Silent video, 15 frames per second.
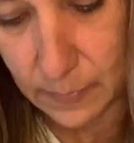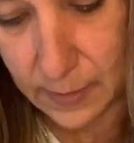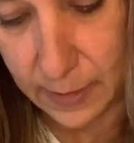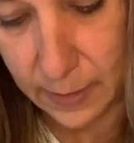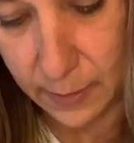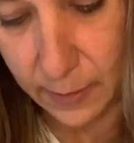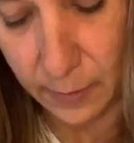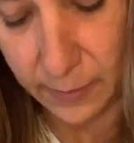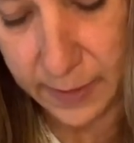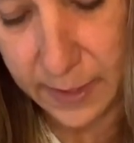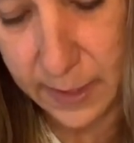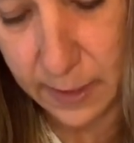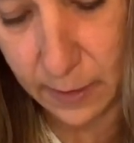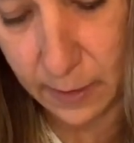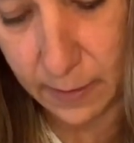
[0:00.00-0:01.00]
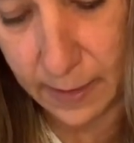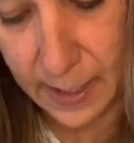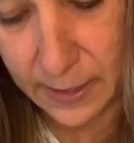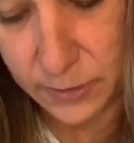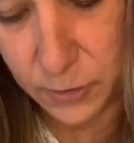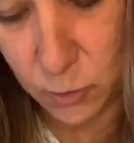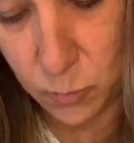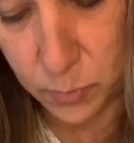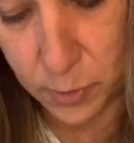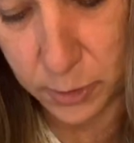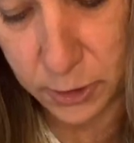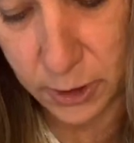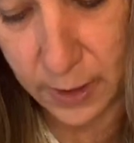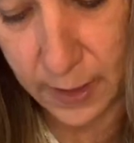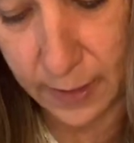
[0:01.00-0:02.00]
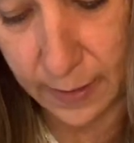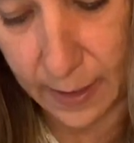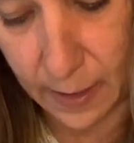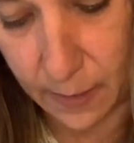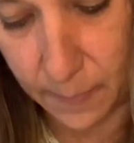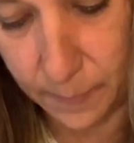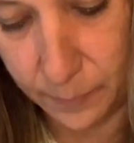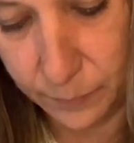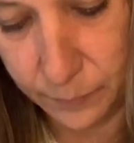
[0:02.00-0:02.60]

And it'll hear as you push it in there.